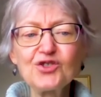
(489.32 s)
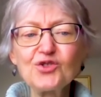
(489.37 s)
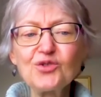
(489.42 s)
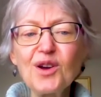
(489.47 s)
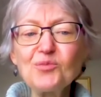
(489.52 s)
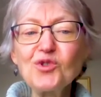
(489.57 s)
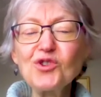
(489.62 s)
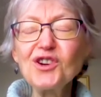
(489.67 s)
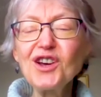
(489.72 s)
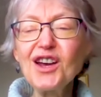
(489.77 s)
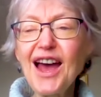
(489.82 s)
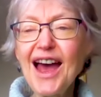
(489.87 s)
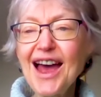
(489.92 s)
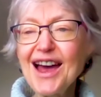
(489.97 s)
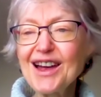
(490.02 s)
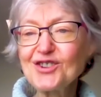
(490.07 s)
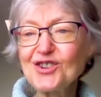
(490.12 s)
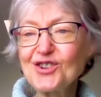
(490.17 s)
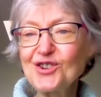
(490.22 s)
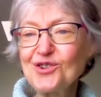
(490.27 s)
So I'm going to
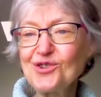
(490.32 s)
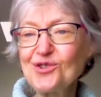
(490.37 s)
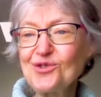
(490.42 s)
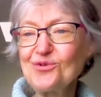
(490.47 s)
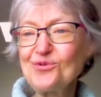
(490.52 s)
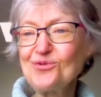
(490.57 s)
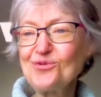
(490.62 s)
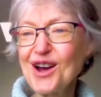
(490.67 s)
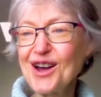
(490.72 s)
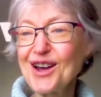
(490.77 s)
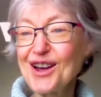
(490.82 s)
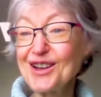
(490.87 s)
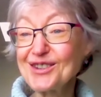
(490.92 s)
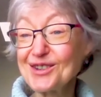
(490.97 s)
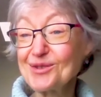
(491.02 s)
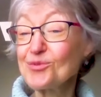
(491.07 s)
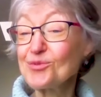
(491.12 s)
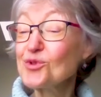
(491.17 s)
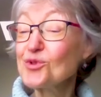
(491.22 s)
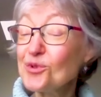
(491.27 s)
ask you
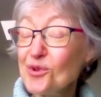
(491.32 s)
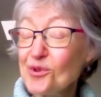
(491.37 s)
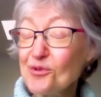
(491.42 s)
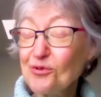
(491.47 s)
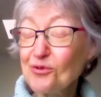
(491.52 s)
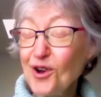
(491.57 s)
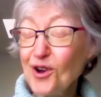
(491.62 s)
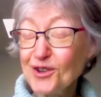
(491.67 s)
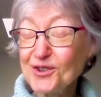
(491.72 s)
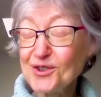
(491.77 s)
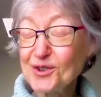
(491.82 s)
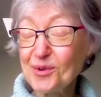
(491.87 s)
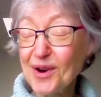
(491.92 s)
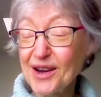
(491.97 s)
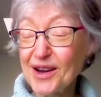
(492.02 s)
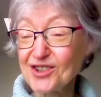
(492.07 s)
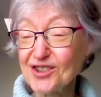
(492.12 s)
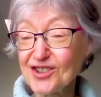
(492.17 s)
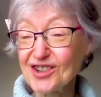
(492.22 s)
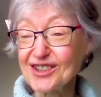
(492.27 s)
some true or false
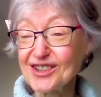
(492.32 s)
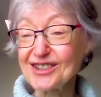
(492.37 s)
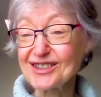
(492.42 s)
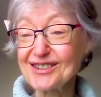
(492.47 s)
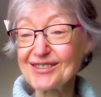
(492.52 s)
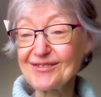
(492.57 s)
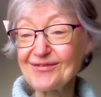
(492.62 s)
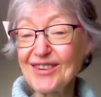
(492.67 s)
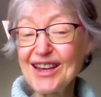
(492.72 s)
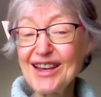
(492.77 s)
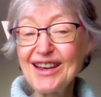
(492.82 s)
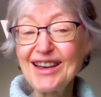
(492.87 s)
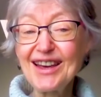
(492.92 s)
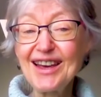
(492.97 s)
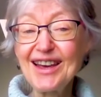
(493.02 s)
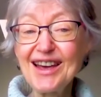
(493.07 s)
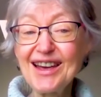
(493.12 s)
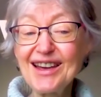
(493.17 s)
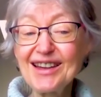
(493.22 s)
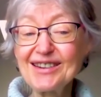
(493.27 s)
questions.
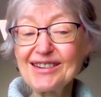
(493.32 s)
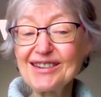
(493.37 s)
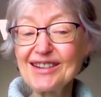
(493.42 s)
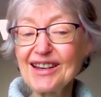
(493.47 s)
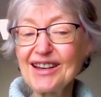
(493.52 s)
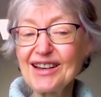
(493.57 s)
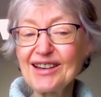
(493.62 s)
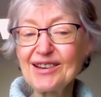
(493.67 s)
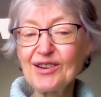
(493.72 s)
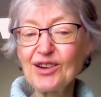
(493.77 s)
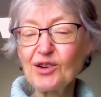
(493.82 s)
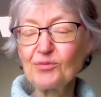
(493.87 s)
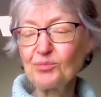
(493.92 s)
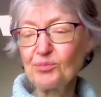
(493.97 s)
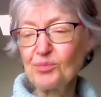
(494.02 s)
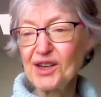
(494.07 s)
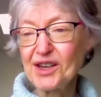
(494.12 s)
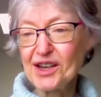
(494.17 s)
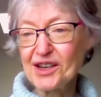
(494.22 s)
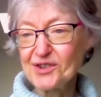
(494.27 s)
And
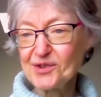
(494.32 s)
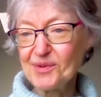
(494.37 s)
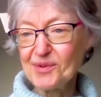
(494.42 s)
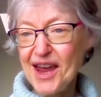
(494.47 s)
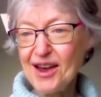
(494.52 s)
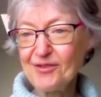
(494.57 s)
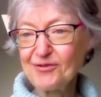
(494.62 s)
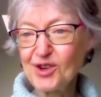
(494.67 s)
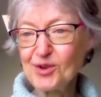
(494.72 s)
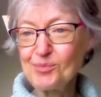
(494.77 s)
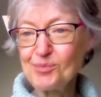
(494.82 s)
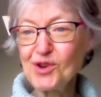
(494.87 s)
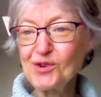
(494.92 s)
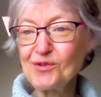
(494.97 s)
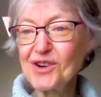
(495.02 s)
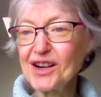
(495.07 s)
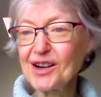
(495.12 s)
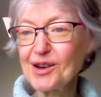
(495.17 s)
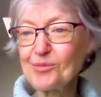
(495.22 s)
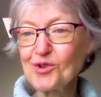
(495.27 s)
because we have you
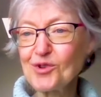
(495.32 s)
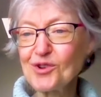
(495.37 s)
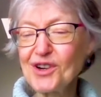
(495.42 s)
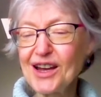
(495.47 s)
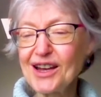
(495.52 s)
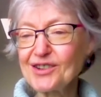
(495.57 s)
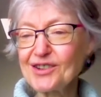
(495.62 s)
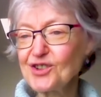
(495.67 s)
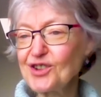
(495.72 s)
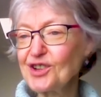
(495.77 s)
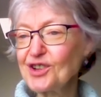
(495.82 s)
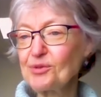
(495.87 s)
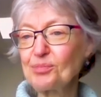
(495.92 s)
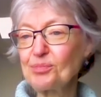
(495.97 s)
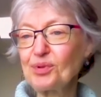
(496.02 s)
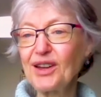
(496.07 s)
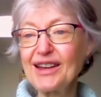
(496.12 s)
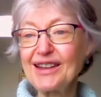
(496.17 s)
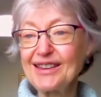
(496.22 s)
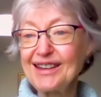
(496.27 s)
muted, I'm going to ask you to
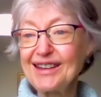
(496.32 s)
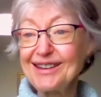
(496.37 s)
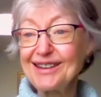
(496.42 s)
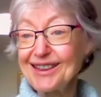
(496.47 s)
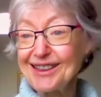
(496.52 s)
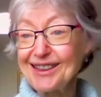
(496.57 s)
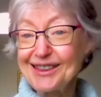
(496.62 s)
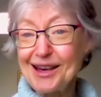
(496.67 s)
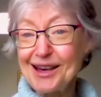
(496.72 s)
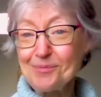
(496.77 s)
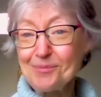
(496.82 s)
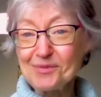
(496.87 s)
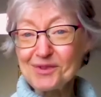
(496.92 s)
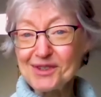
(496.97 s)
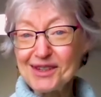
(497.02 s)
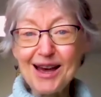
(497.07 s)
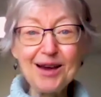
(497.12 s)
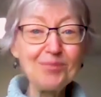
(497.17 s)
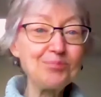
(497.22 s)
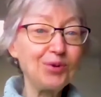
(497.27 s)
play the
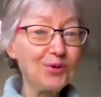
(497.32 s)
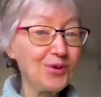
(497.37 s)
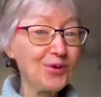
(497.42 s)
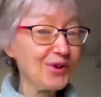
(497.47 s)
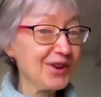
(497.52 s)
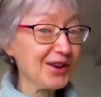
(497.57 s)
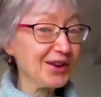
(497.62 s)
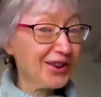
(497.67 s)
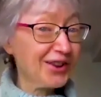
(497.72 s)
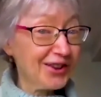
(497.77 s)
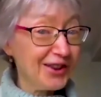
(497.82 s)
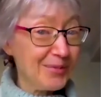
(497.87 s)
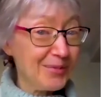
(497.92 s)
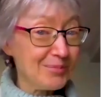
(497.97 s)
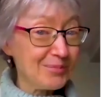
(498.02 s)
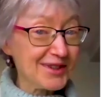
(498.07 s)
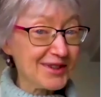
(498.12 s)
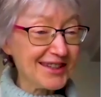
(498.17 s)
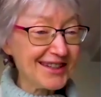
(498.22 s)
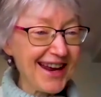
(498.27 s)
thumbs up or the
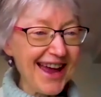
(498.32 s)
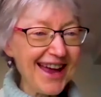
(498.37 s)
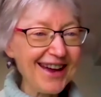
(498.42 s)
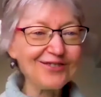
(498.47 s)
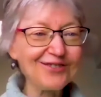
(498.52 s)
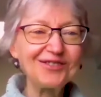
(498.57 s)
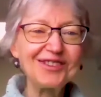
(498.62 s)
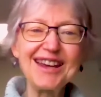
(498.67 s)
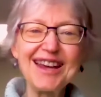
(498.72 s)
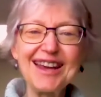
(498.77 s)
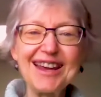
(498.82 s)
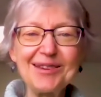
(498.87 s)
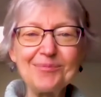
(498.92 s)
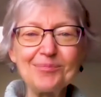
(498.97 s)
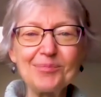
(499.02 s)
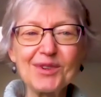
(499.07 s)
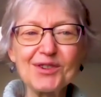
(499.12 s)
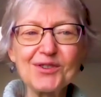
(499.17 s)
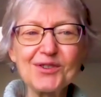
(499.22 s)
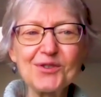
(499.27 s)
thumbs down
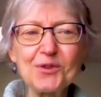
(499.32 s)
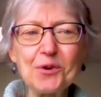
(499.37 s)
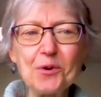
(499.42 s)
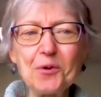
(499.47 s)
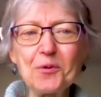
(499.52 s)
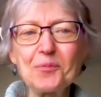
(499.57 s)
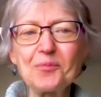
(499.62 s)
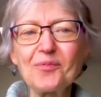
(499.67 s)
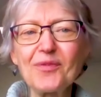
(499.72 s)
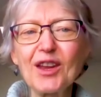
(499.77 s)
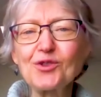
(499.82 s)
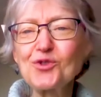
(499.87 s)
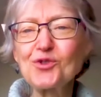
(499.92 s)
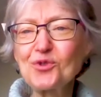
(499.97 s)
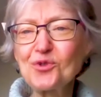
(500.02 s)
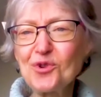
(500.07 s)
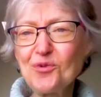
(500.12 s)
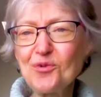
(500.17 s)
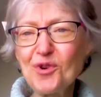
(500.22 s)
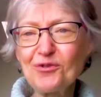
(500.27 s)
game. So
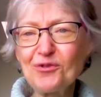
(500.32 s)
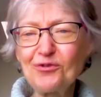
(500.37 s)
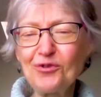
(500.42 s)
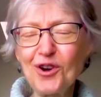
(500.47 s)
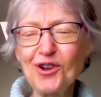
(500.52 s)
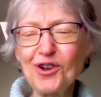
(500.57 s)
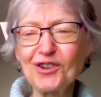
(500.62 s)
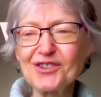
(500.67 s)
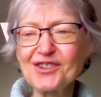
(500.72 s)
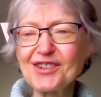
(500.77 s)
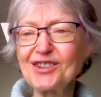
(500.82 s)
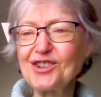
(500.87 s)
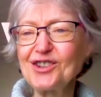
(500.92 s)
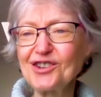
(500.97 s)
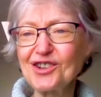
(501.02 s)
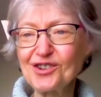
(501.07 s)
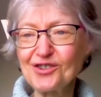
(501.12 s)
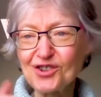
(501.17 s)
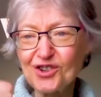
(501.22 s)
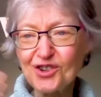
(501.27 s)
true or false, and
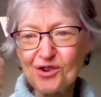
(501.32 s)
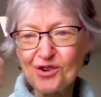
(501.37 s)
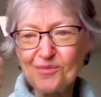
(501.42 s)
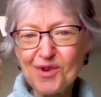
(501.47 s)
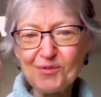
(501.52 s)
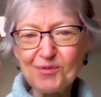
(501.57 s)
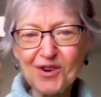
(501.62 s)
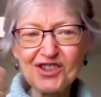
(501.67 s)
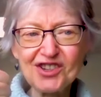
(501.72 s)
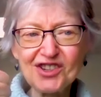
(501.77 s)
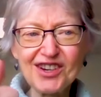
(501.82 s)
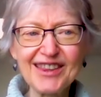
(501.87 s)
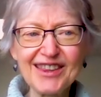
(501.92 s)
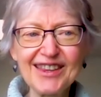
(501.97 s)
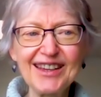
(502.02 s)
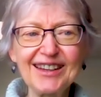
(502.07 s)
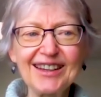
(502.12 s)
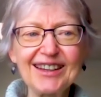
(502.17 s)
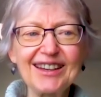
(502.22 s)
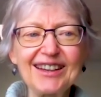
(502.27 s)
you can show me what you
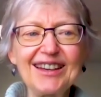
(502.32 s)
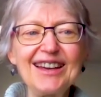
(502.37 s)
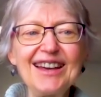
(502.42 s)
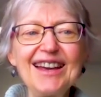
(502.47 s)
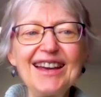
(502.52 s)
think.